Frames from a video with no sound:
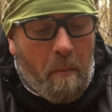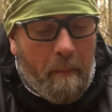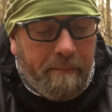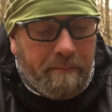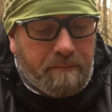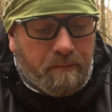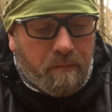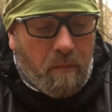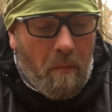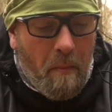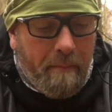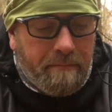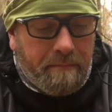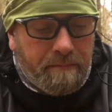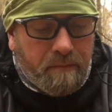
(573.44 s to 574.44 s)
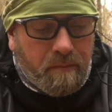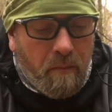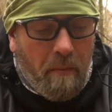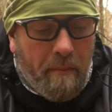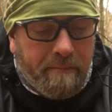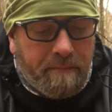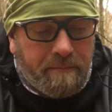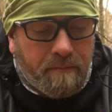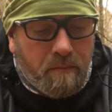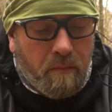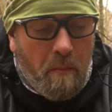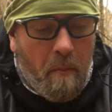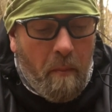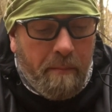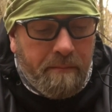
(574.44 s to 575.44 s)

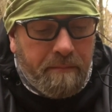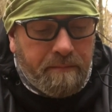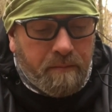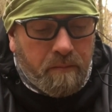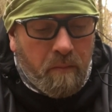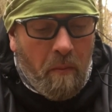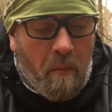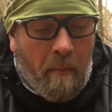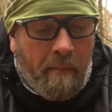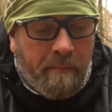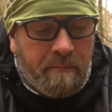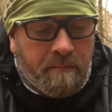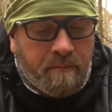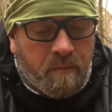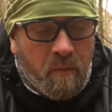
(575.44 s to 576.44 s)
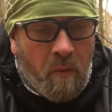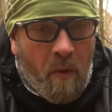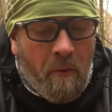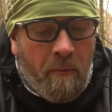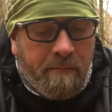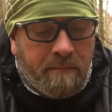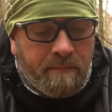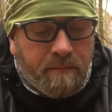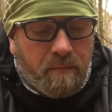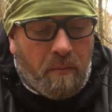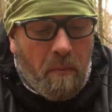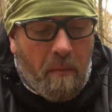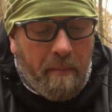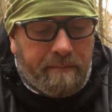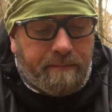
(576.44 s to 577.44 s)

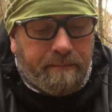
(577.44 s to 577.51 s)
No one is speaking in this clip.